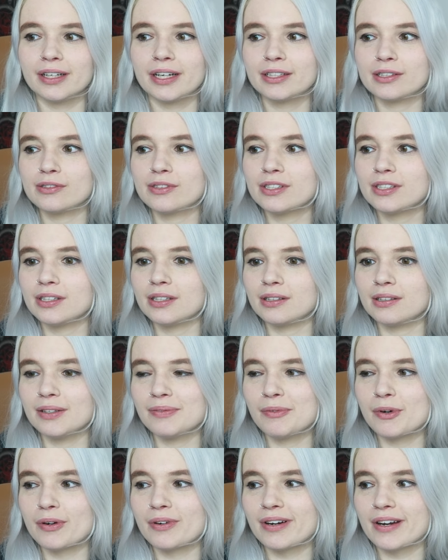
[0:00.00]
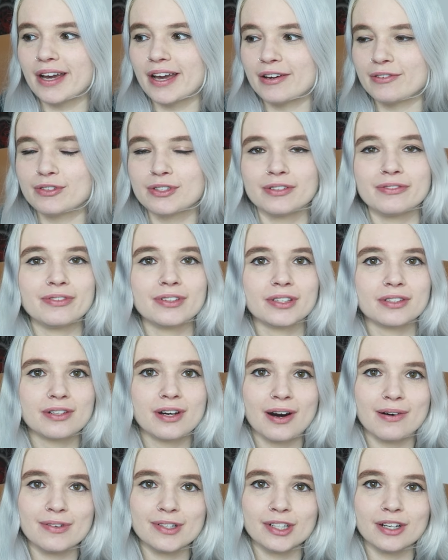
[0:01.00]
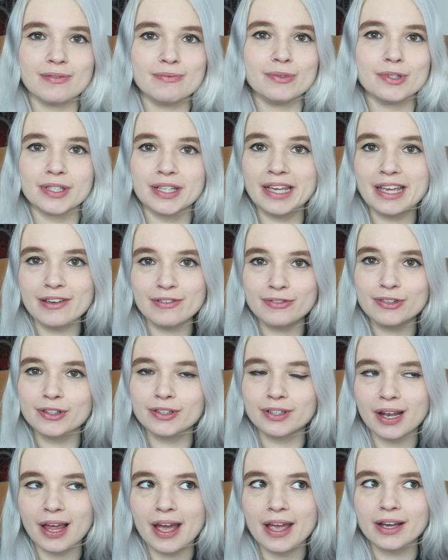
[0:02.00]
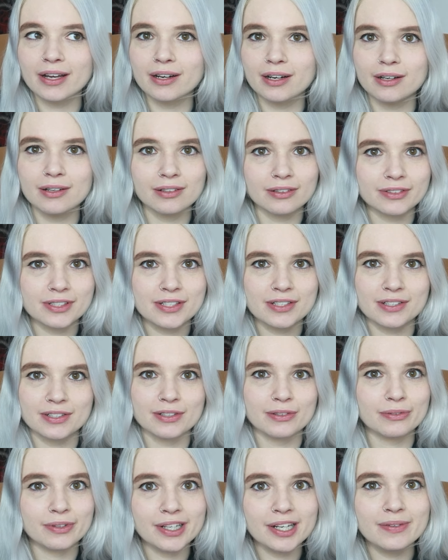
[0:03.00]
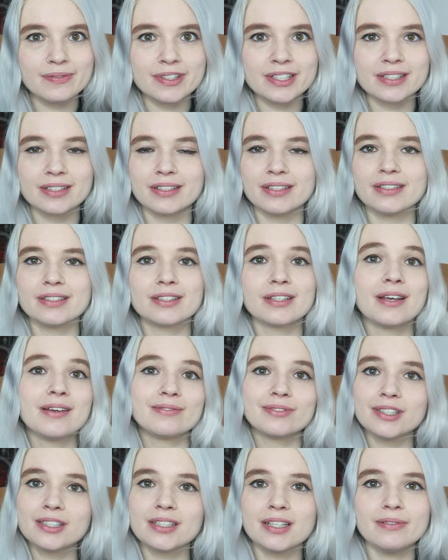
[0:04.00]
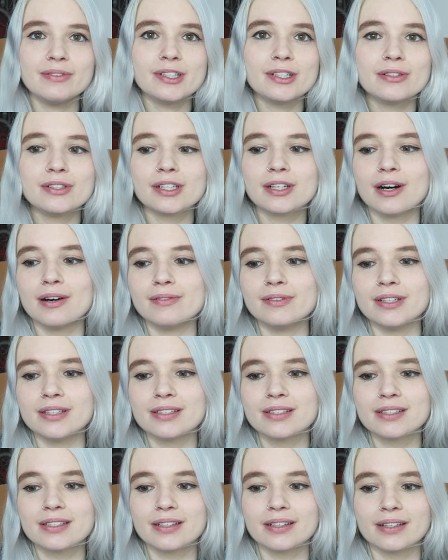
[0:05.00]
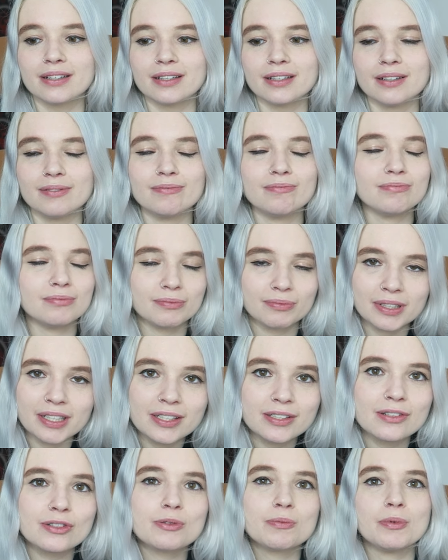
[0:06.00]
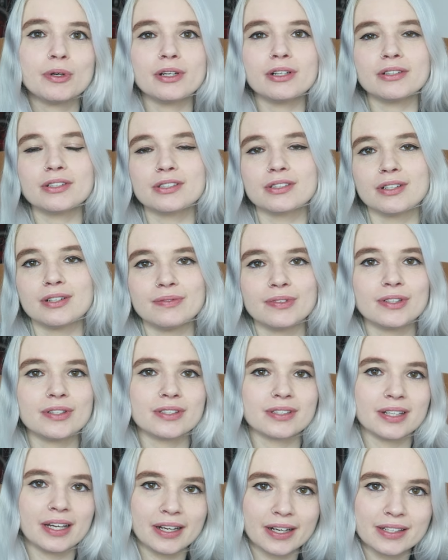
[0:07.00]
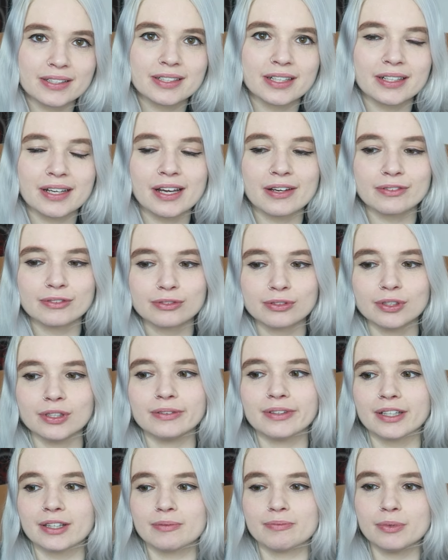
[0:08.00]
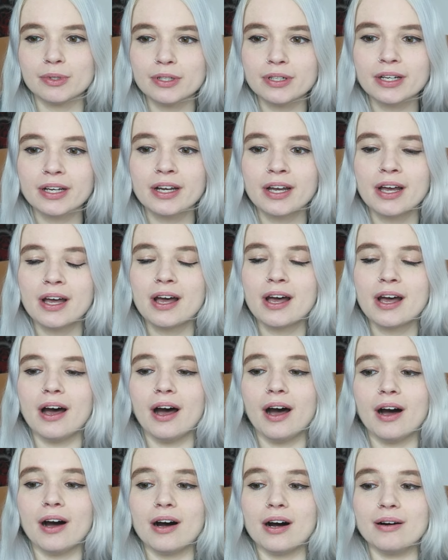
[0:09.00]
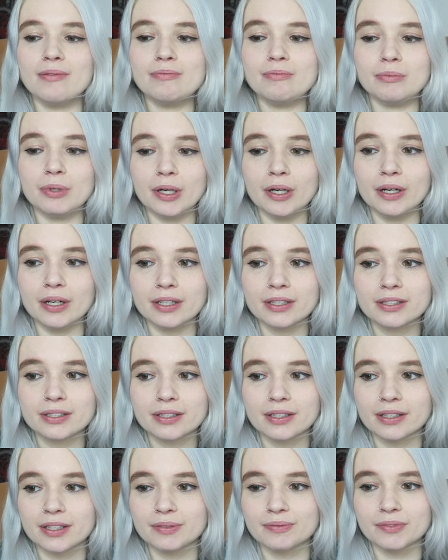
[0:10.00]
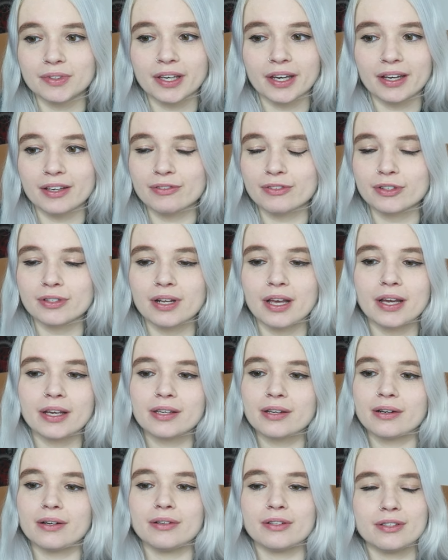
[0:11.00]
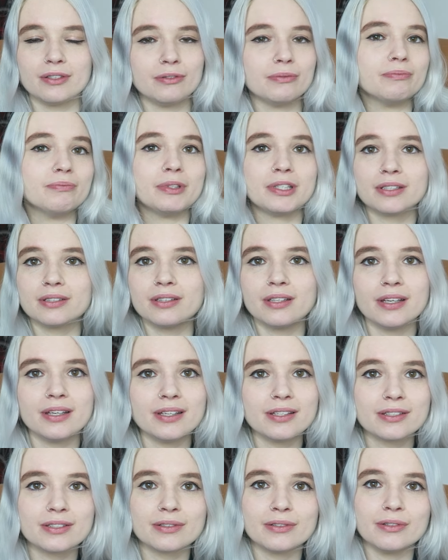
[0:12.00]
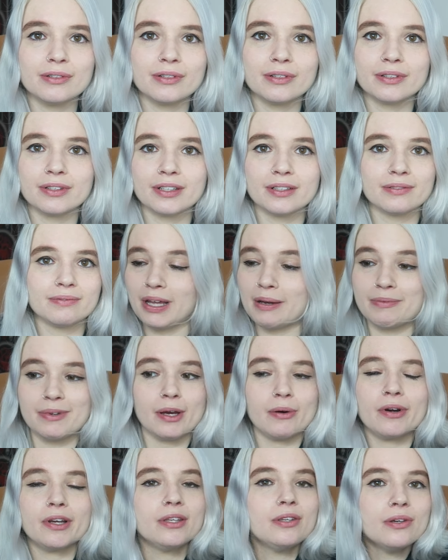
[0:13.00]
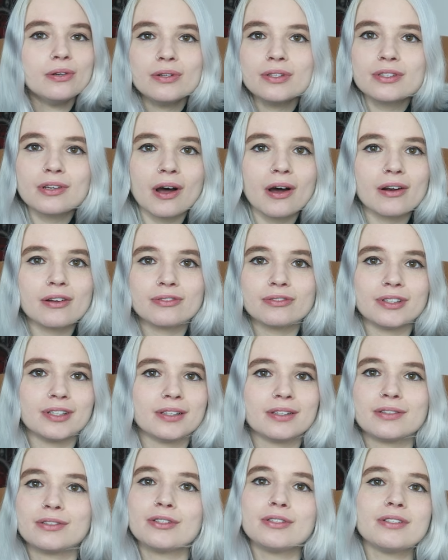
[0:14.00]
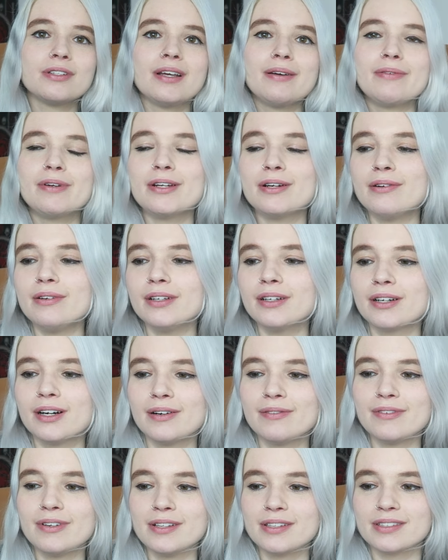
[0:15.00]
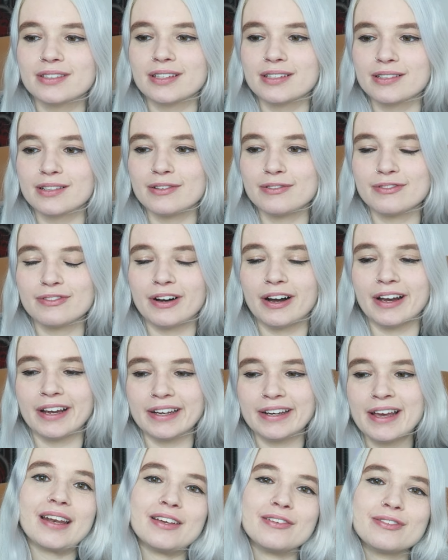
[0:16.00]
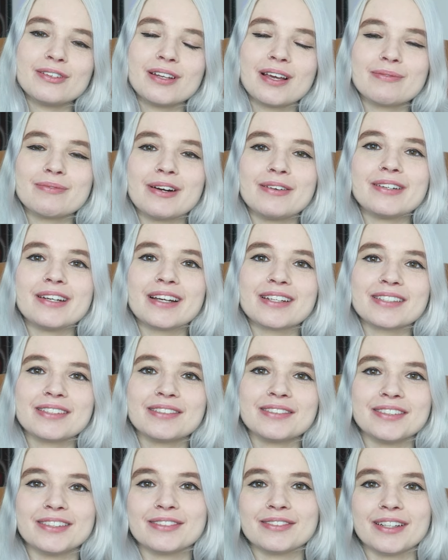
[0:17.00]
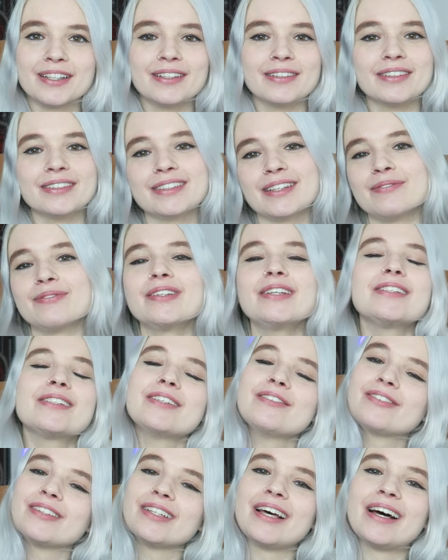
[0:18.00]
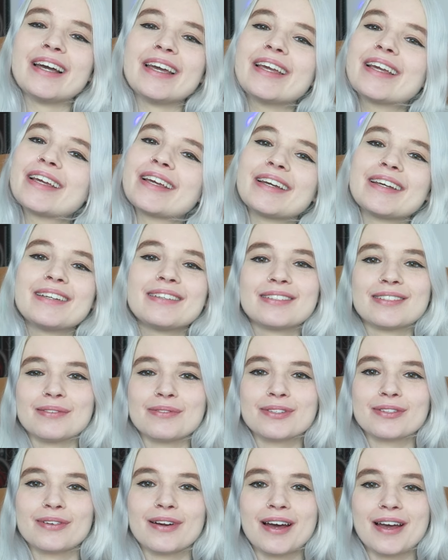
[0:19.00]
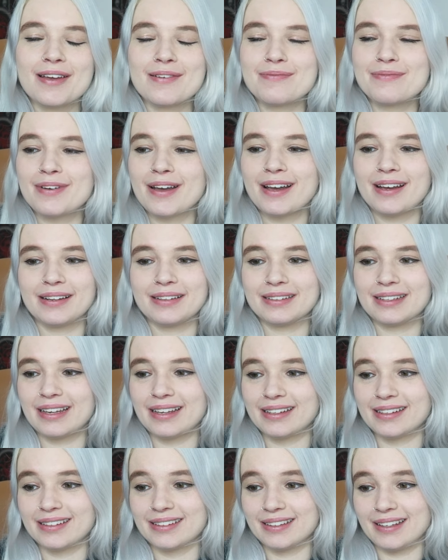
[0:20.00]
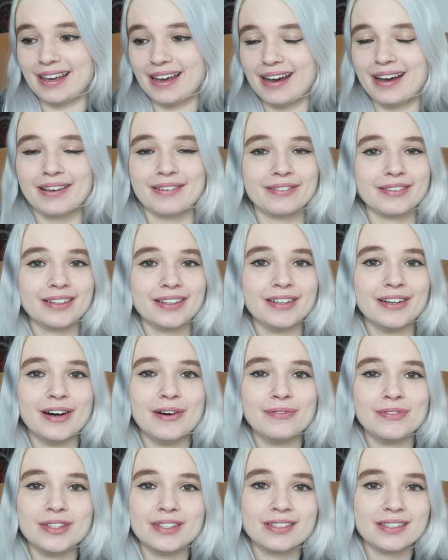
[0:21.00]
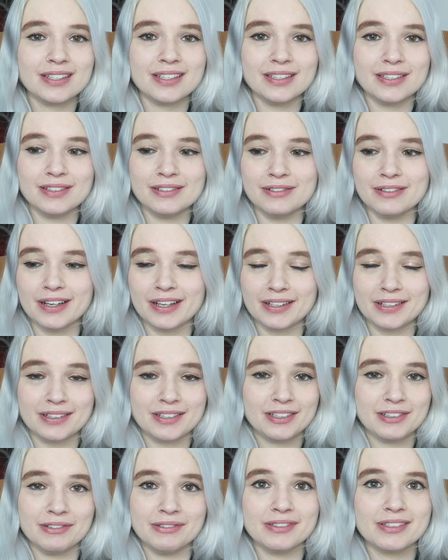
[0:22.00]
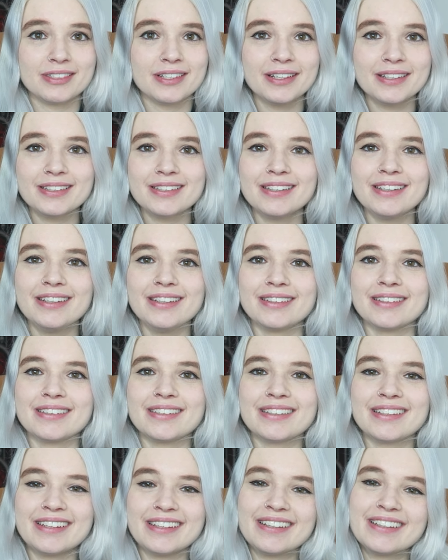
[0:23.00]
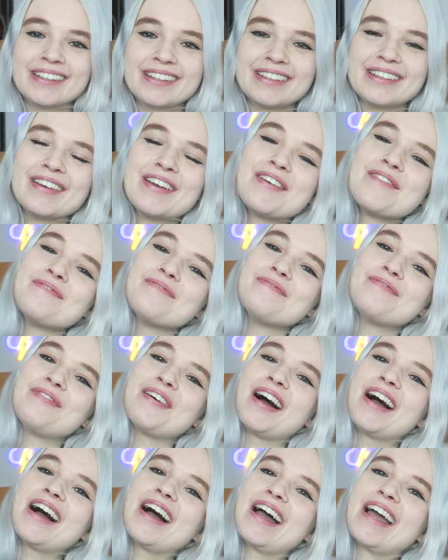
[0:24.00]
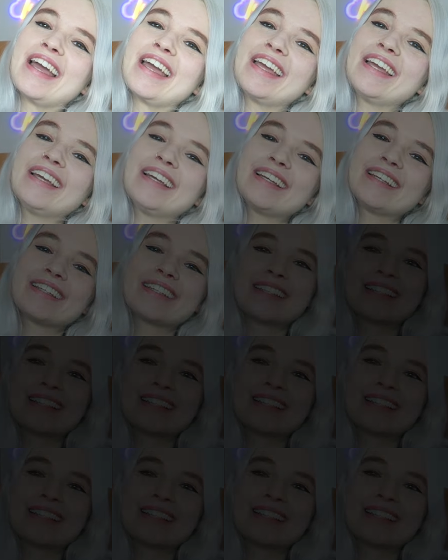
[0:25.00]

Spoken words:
I don't see a lot more. I have something to comment on. But if you're like, oh, Larissa, you really missed this, please let me know in the comments. Please no spoilers, though, because like I said, I haven't fully read the book. Yeah, if you're like, oh, you missed this, or let me know what you thought of it, just let me know in the comments. That's all fine. And if you like my reaction to the trailer, then please leave a like, subscribe. And then, yeah, I really hope to see you at June 16th. Bye.